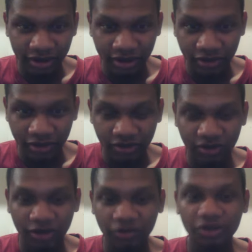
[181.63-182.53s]

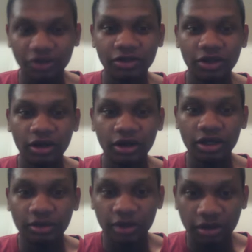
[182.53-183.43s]
and what you're talking
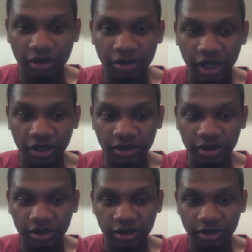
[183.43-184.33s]
about
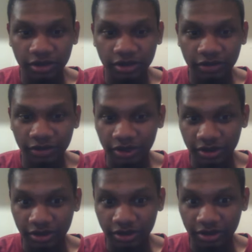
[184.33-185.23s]
actually makes
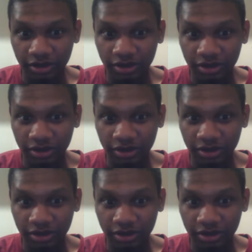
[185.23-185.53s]
sense.